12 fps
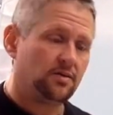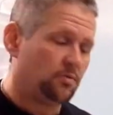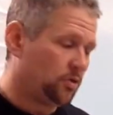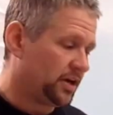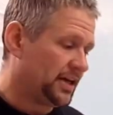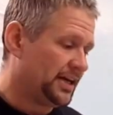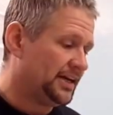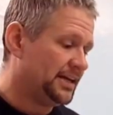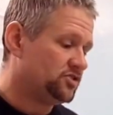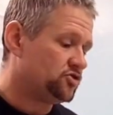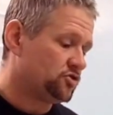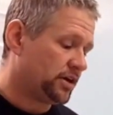We're going to
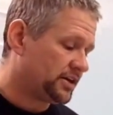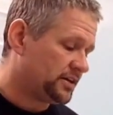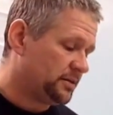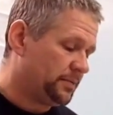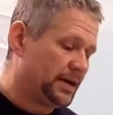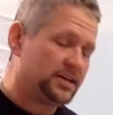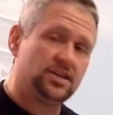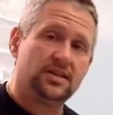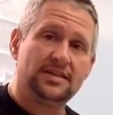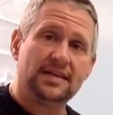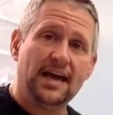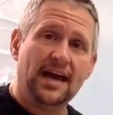instruct the patient
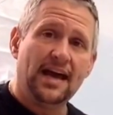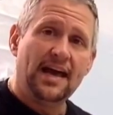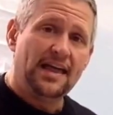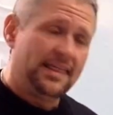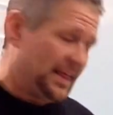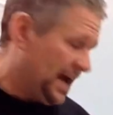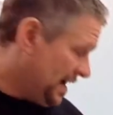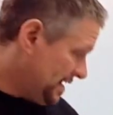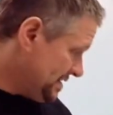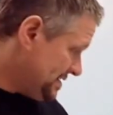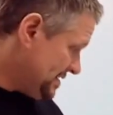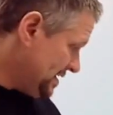
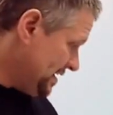that